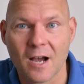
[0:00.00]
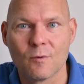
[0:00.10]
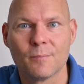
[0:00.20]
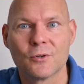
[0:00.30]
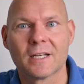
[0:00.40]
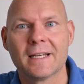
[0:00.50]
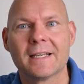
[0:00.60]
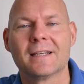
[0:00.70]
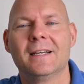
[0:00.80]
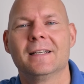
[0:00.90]
I will put a
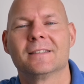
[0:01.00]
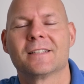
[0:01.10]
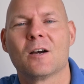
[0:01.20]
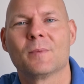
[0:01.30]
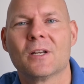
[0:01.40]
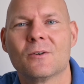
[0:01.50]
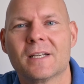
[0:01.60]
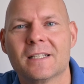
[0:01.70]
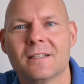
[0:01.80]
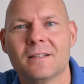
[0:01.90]
link down below
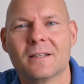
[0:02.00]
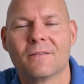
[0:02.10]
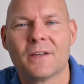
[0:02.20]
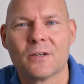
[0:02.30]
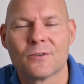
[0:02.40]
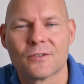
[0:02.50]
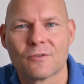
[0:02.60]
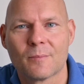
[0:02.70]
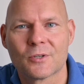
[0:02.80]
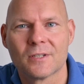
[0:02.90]
in the video
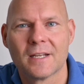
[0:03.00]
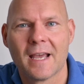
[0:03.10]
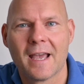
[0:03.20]
description.